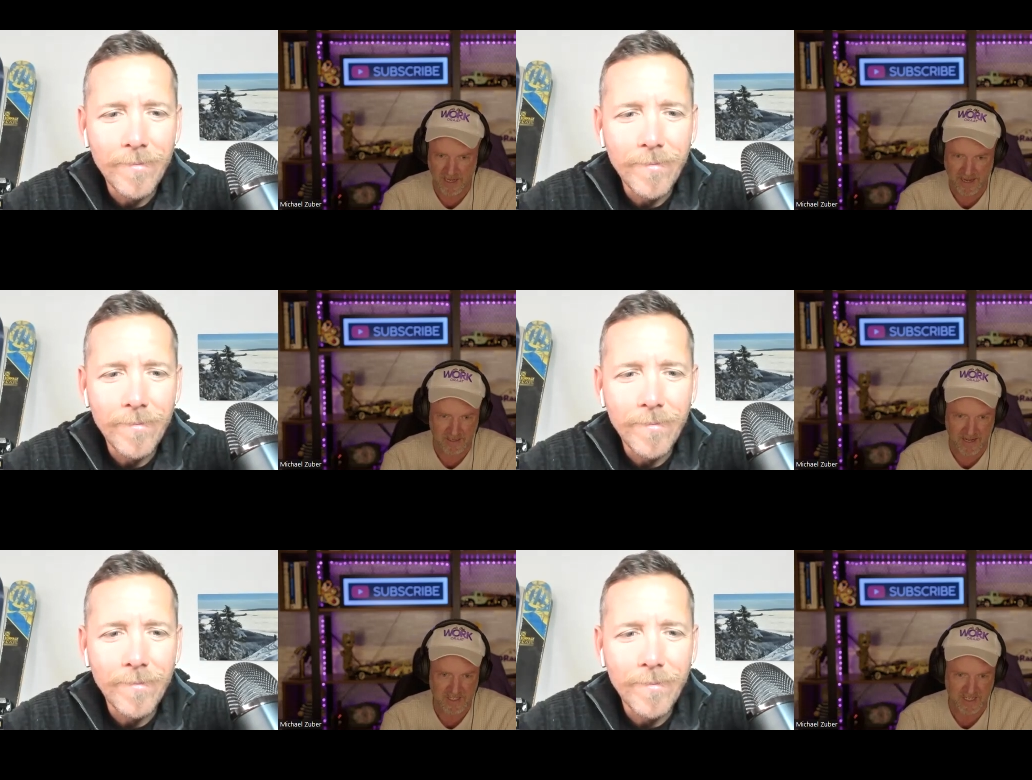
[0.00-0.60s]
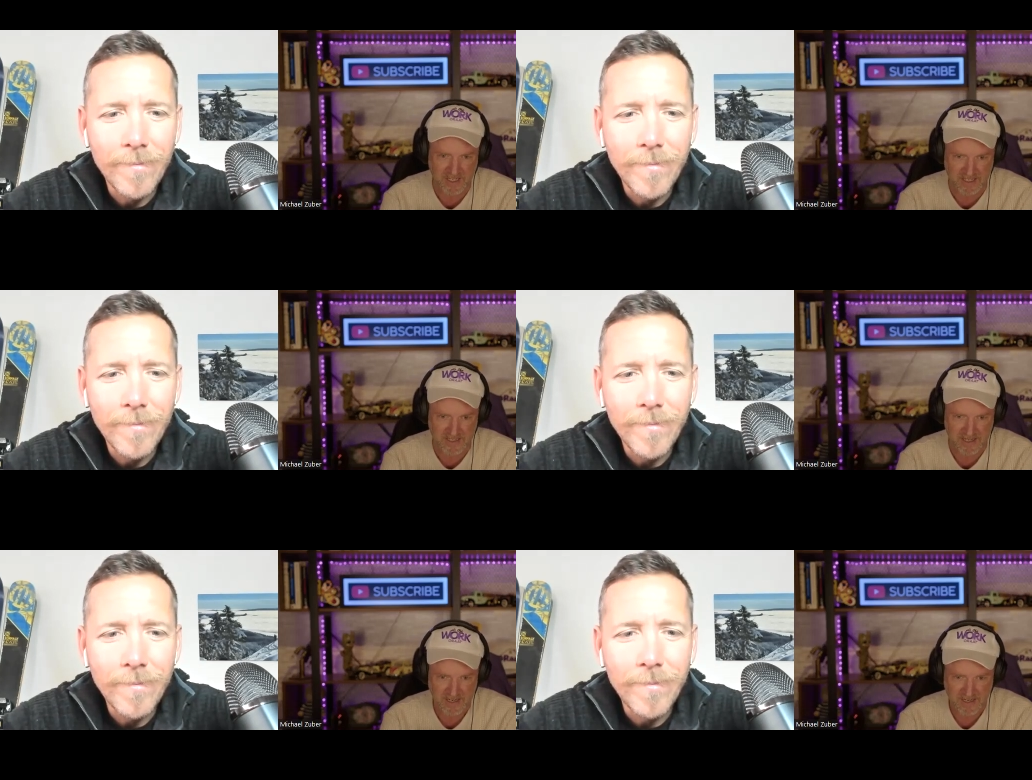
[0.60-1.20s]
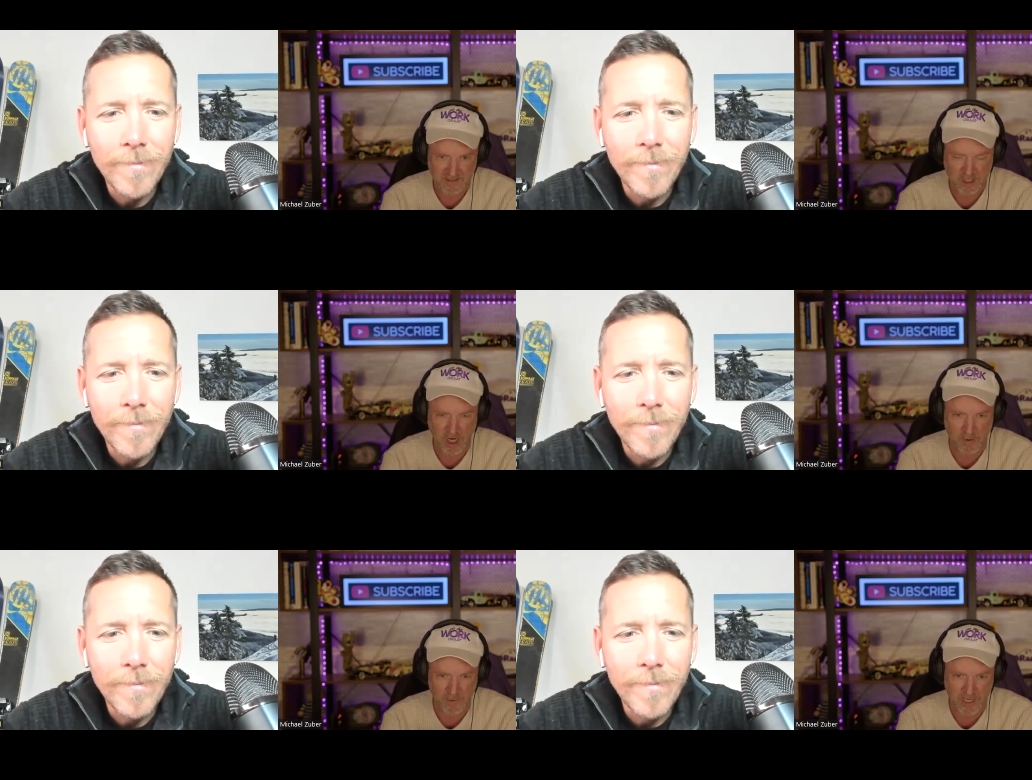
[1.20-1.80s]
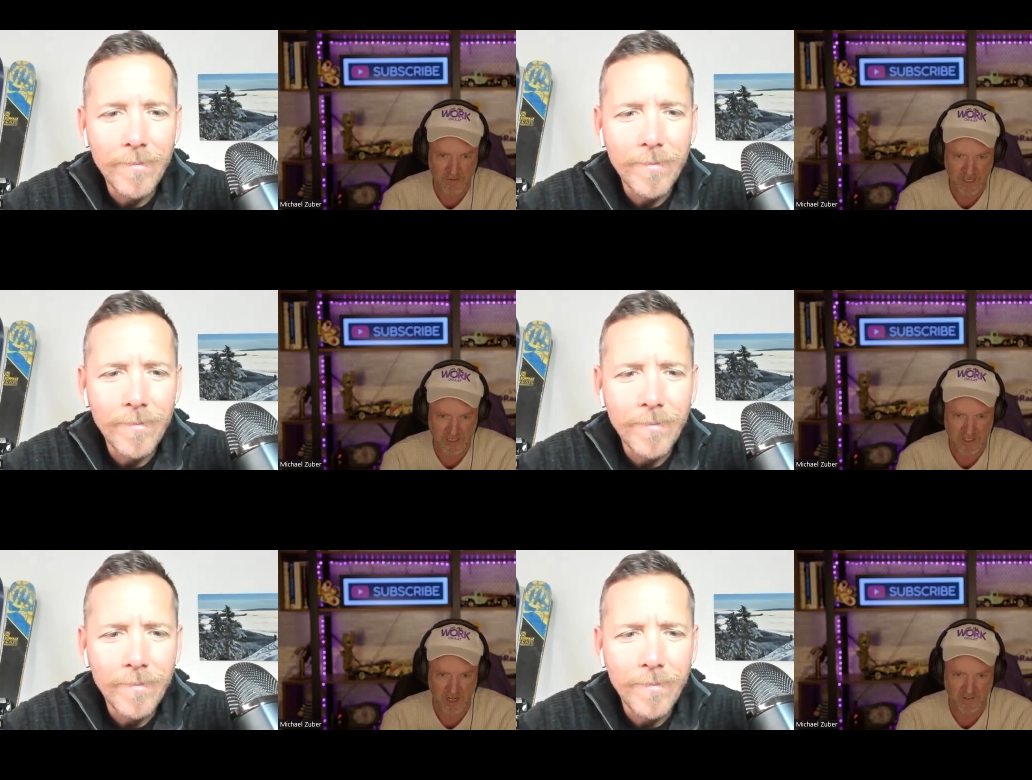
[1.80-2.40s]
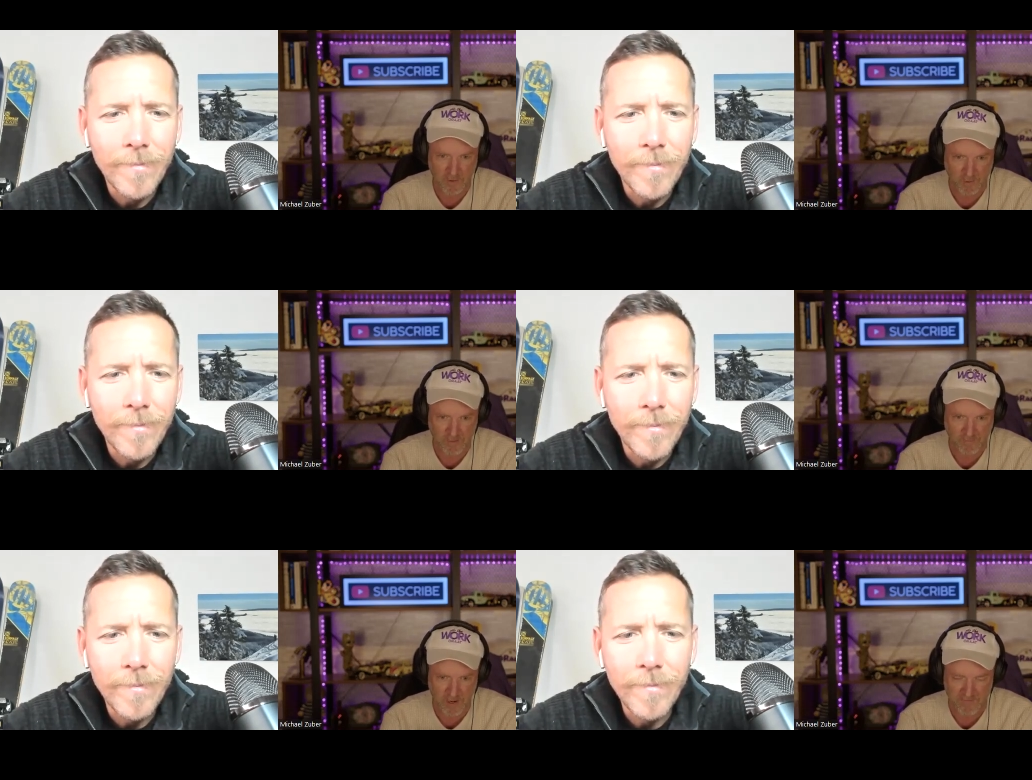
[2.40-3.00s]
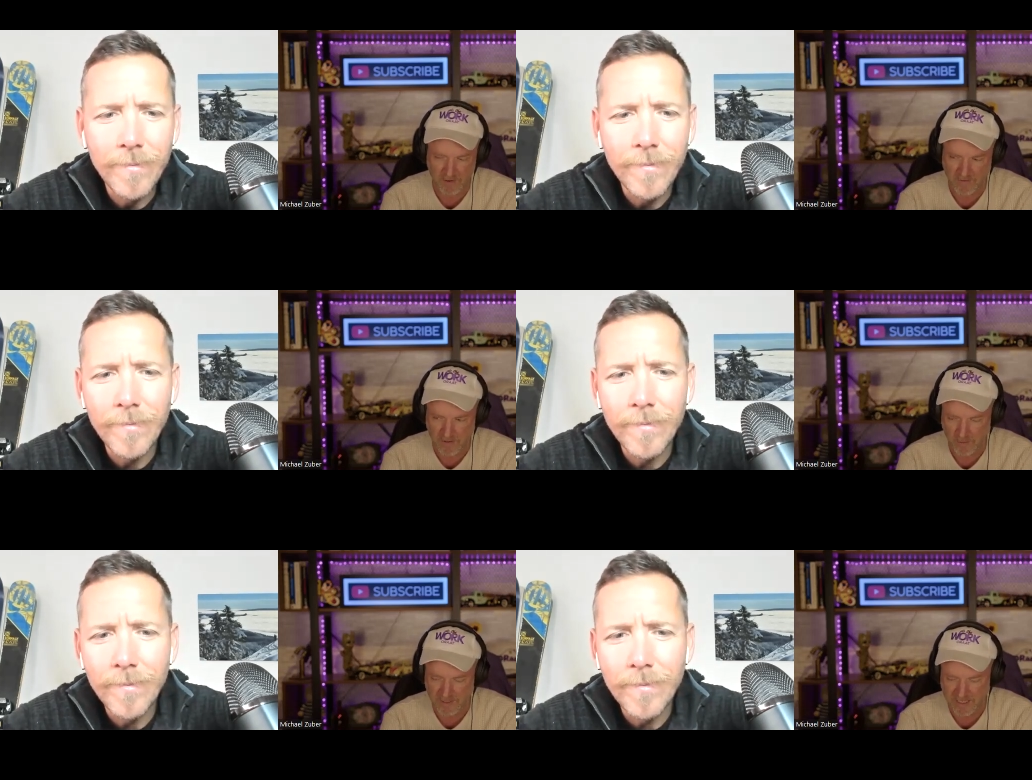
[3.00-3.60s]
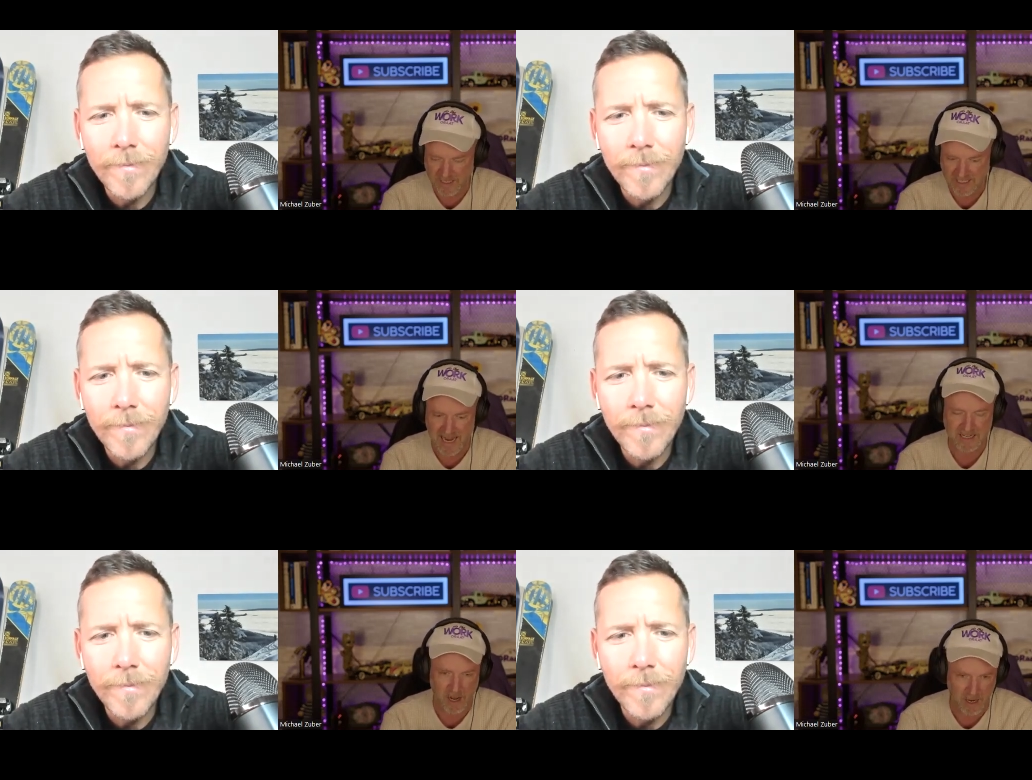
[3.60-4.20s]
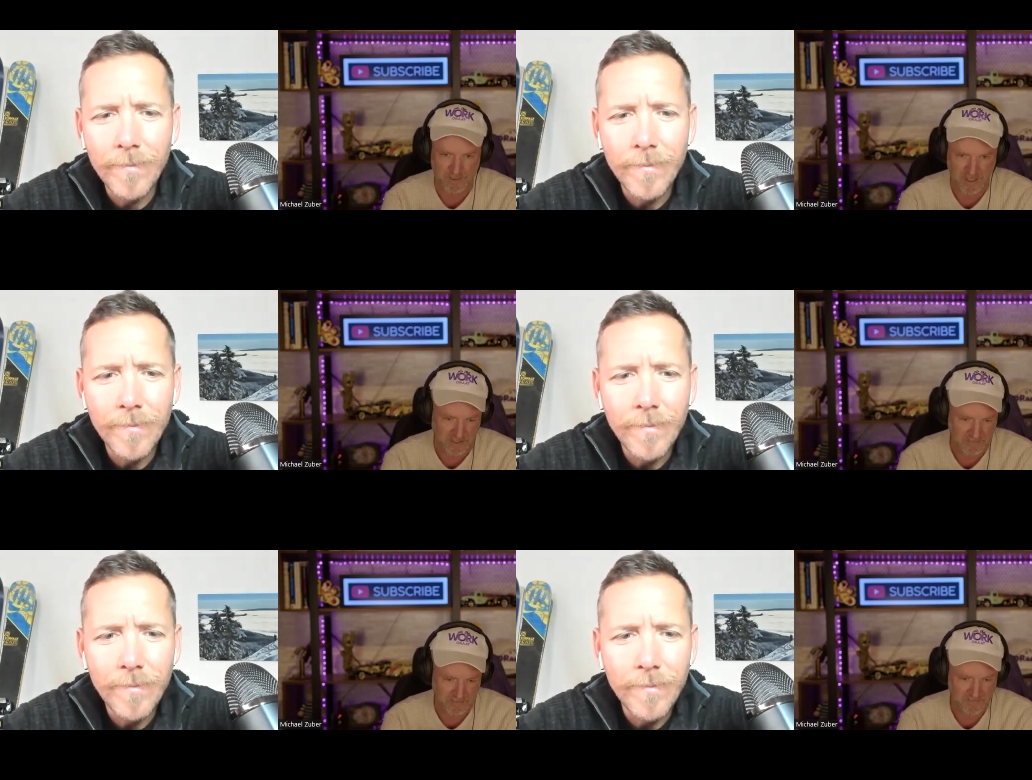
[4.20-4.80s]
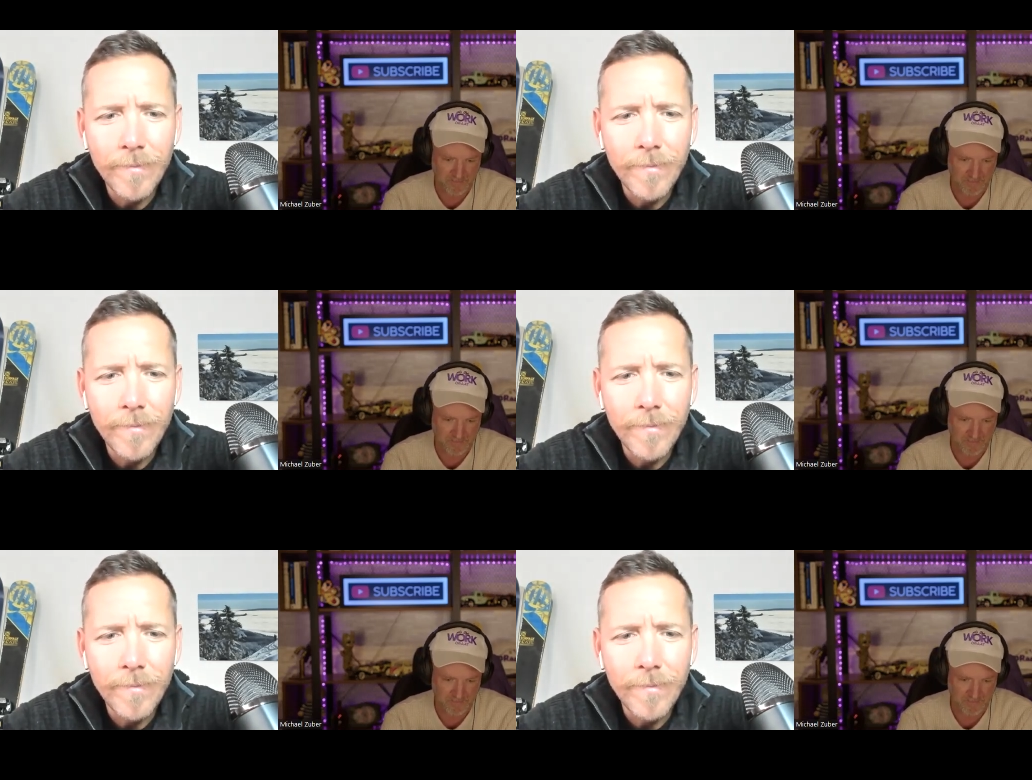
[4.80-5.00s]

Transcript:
Speaker 1: they been like lots of kids, saw what you did, saw that you worked forever, and they're doing the exact opposite?